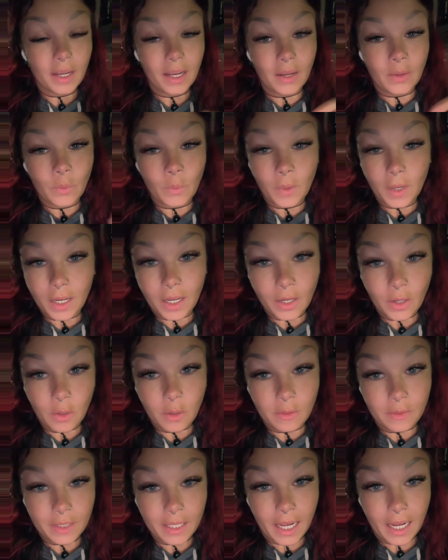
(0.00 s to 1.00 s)
and we can go
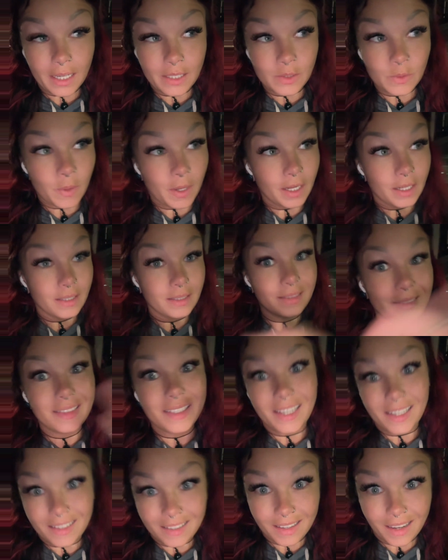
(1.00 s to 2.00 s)
over that as well
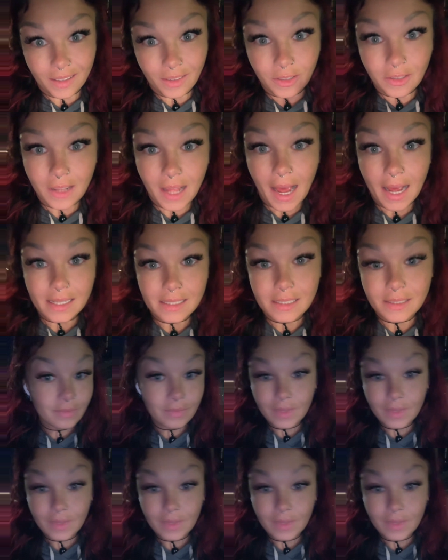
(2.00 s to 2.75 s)
in another class.